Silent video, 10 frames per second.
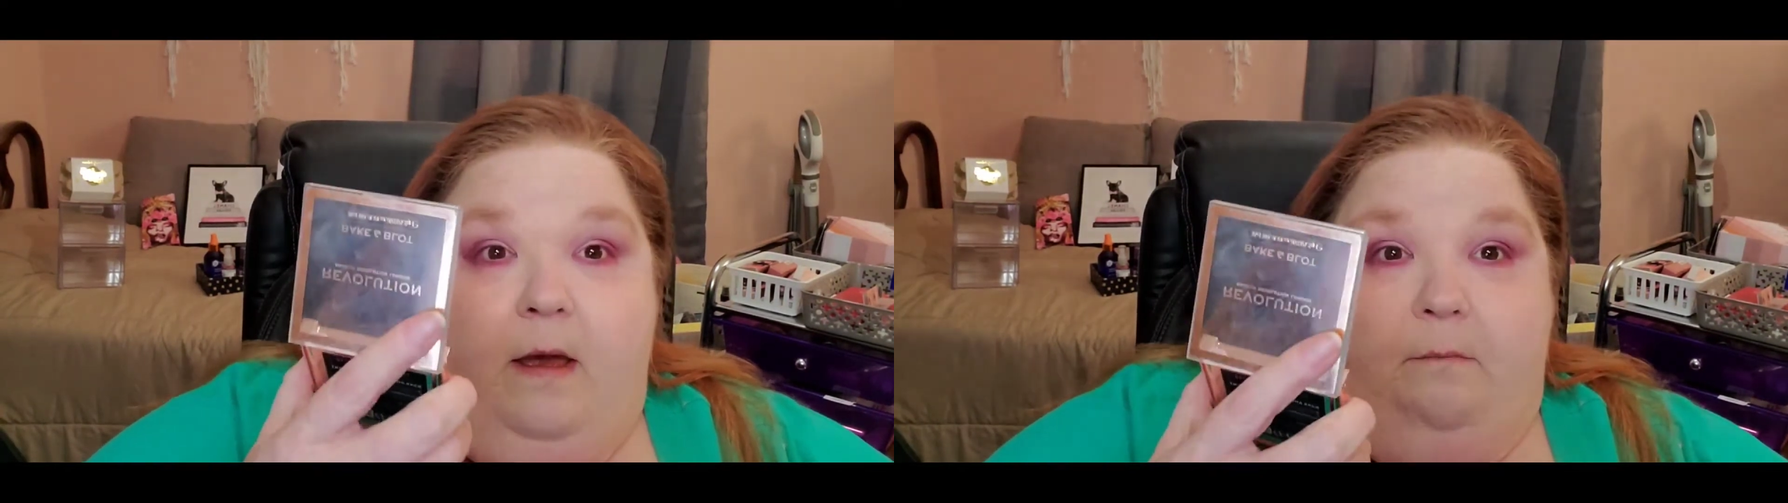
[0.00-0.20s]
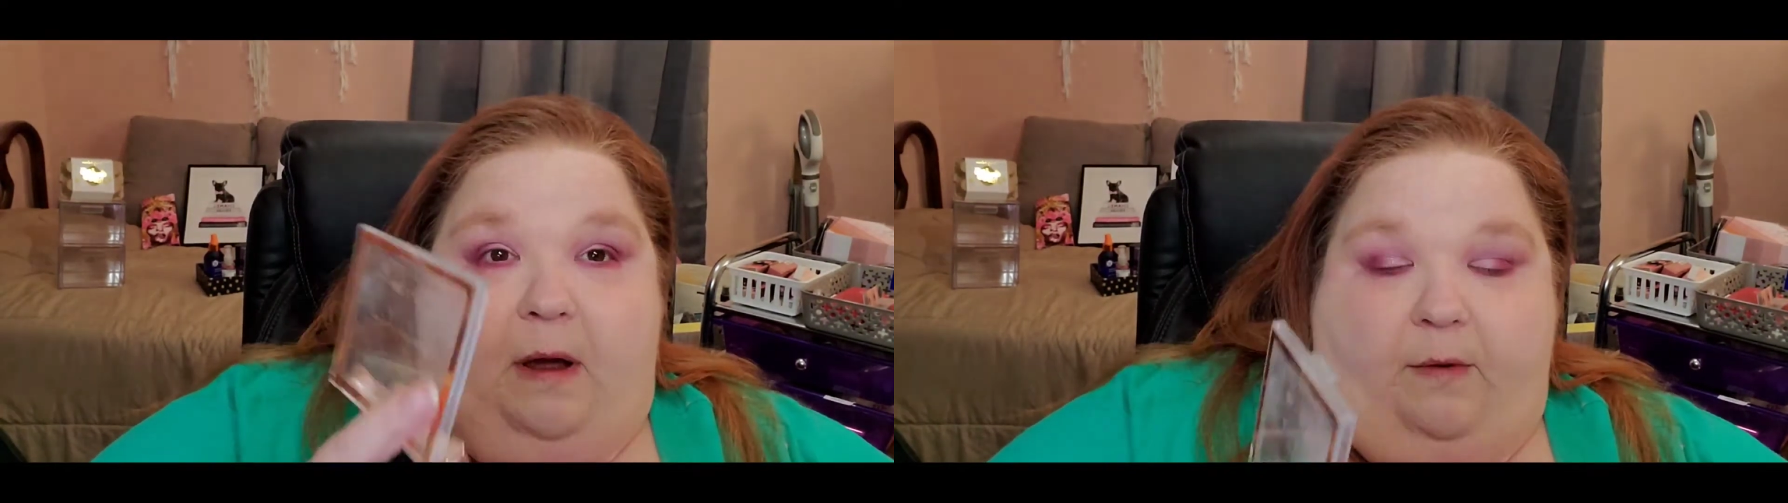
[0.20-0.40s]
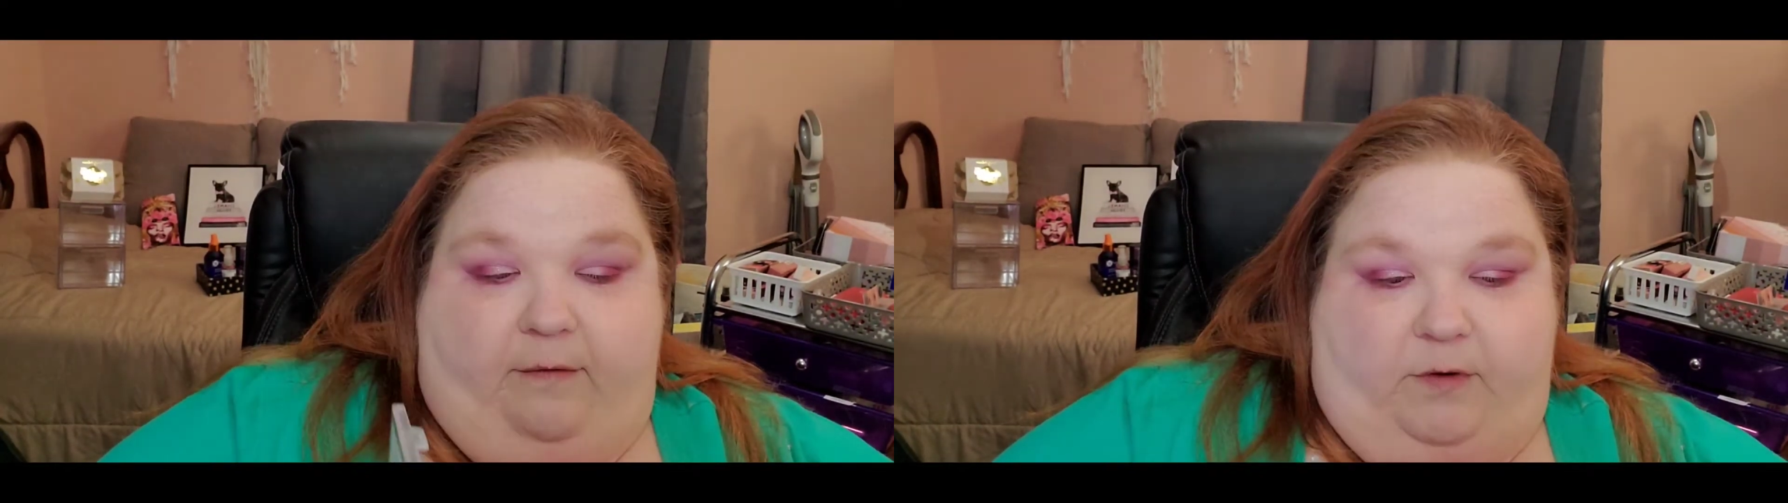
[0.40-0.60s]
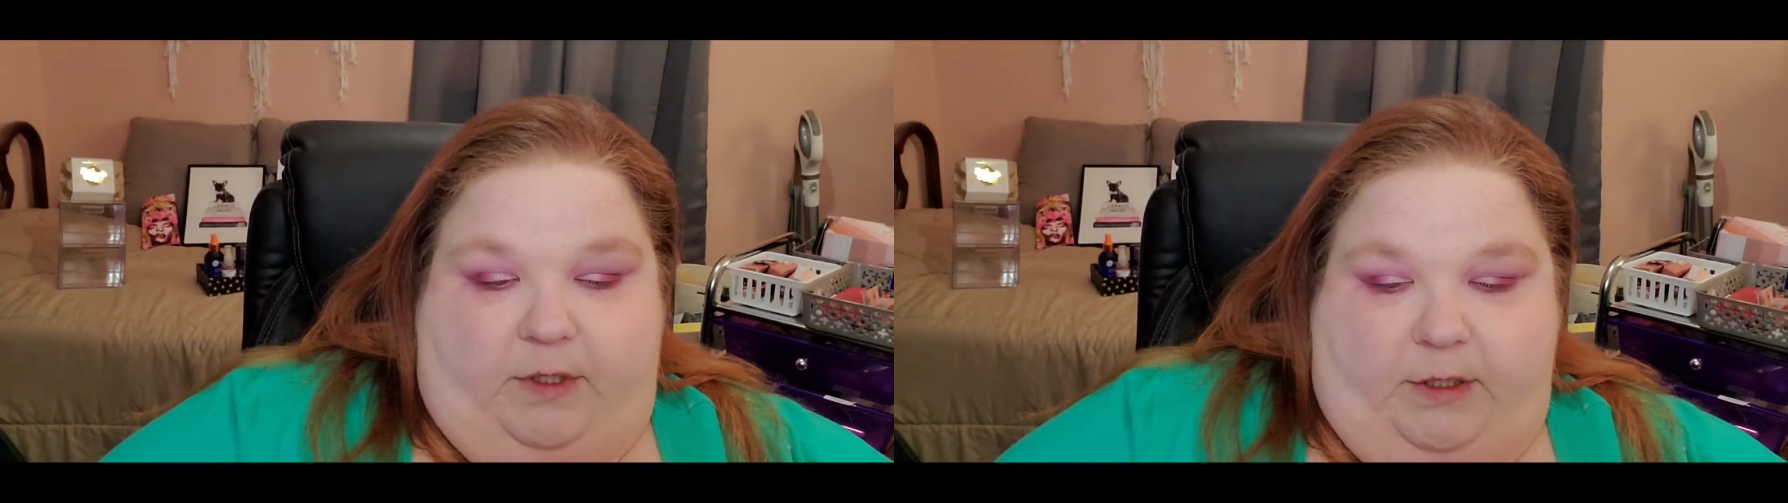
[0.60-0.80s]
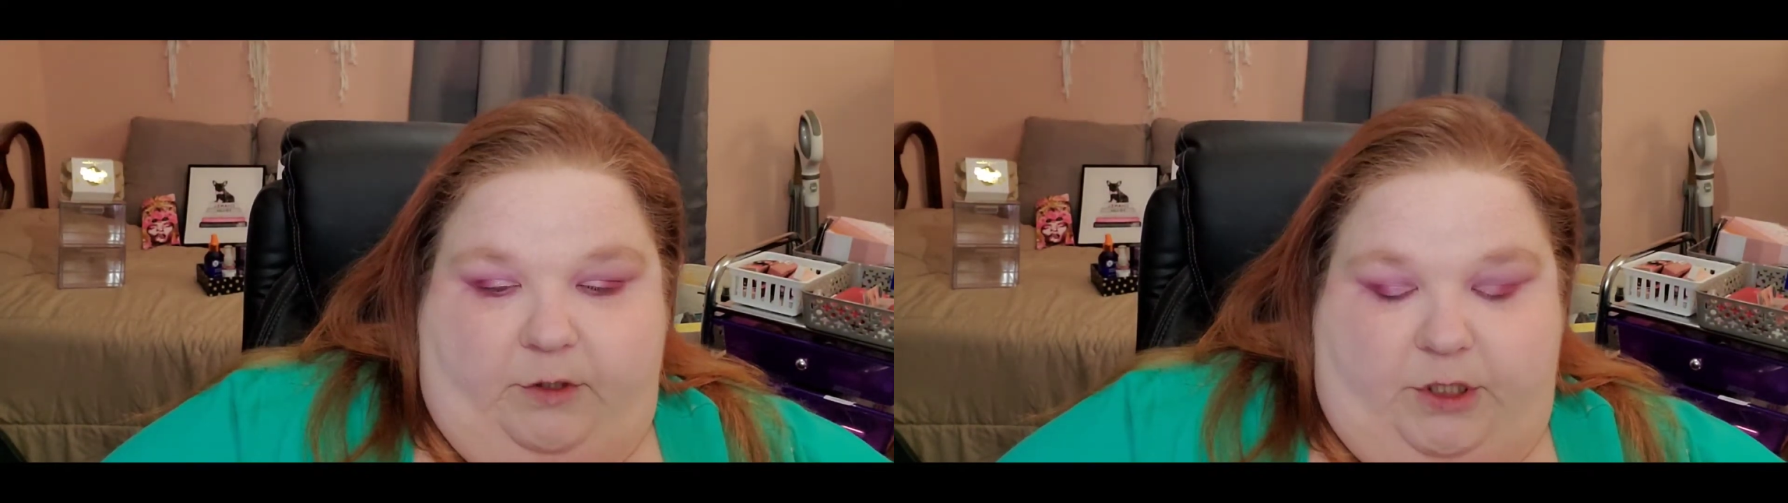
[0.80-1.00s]
my
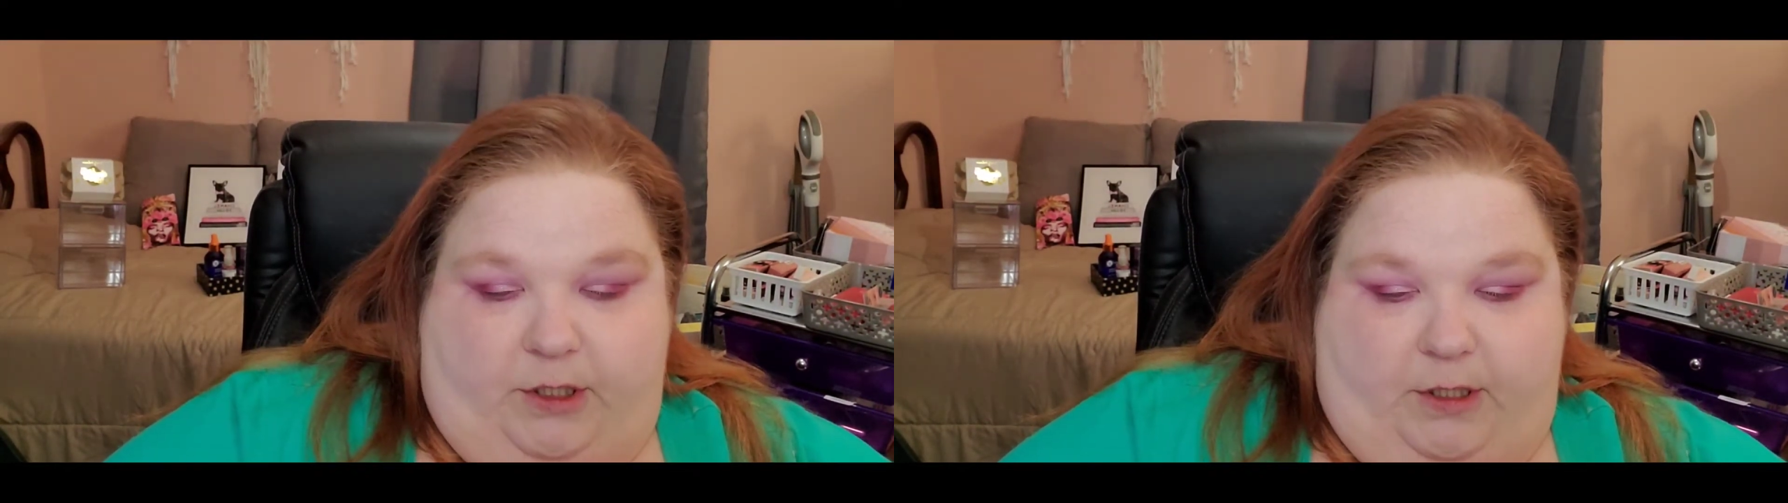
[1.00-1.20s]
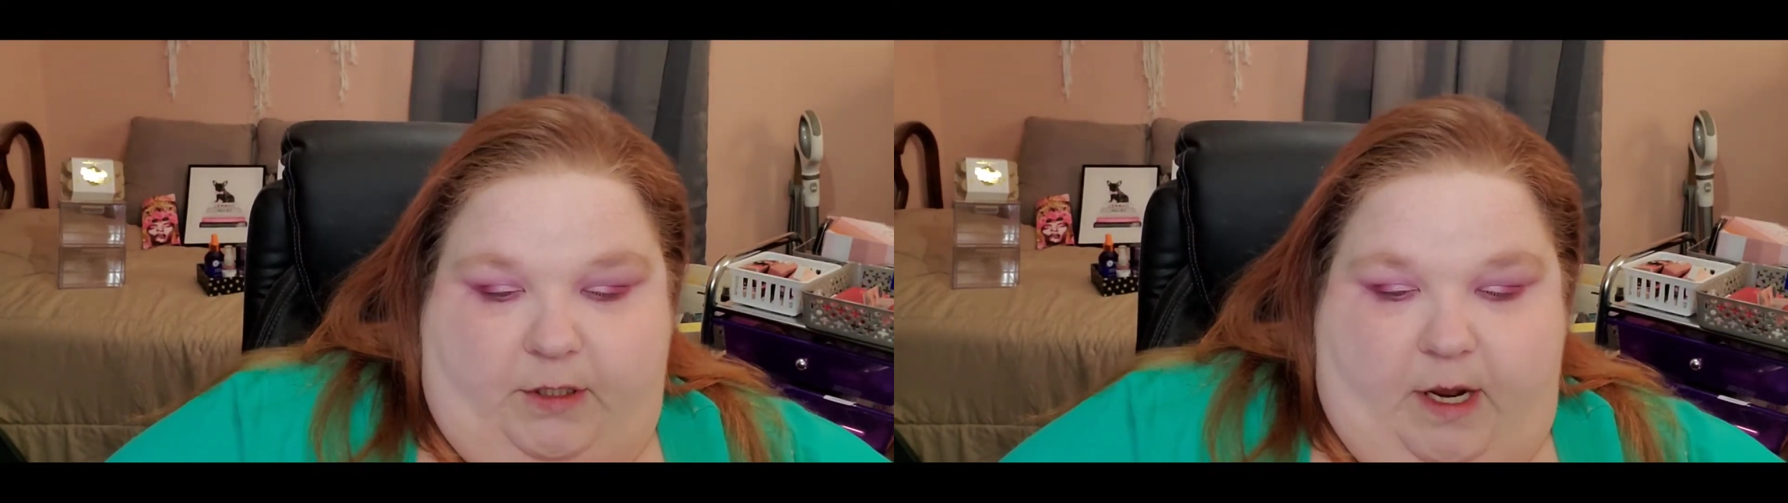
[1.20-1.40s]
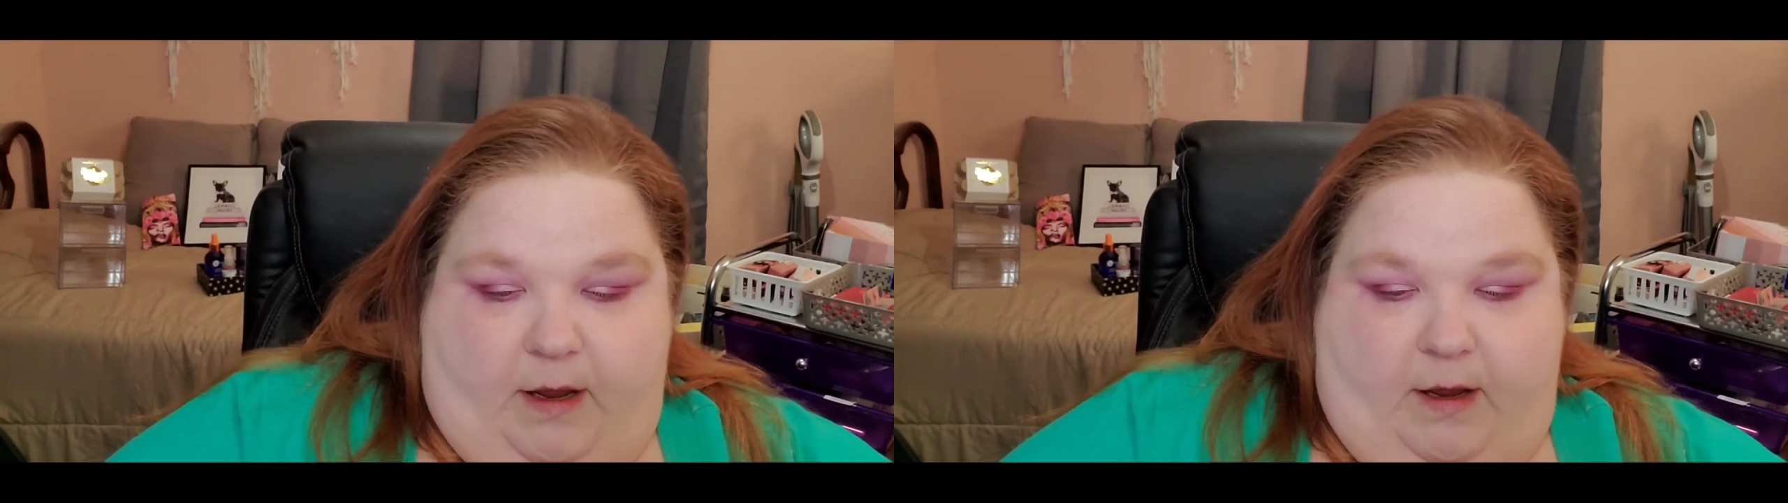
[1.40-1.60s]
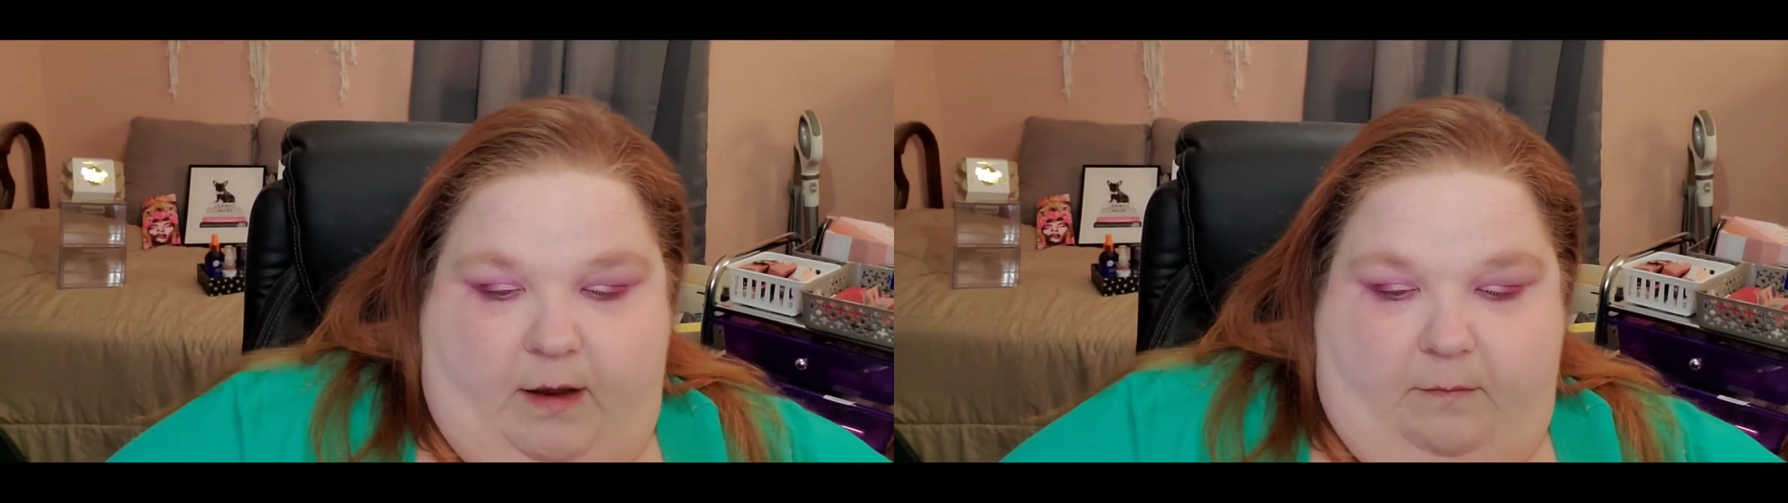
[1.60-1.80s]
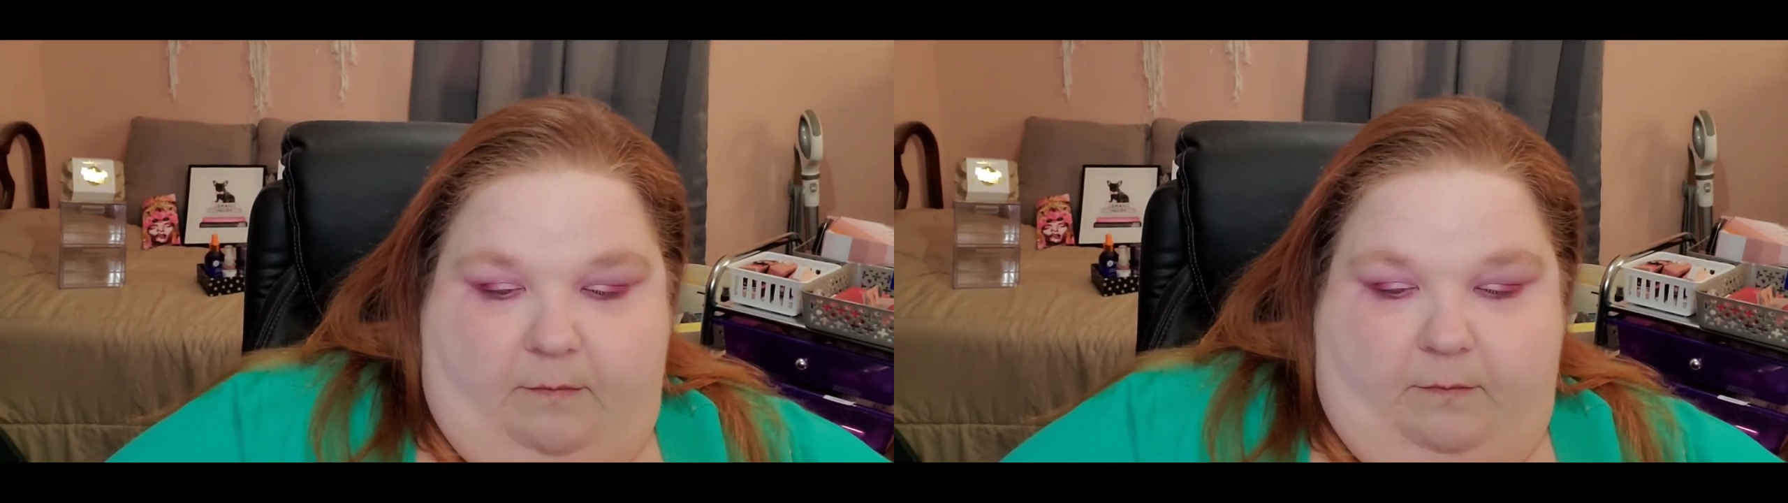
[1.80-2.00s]

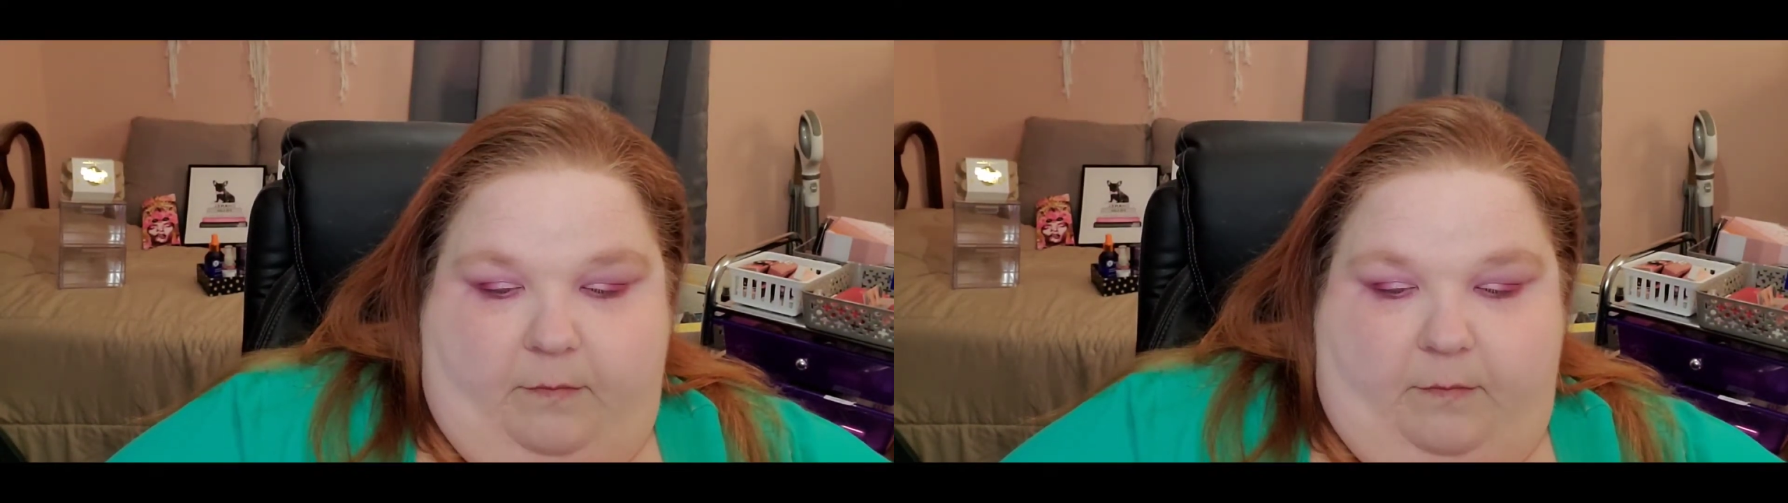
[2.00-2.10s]
Revolution,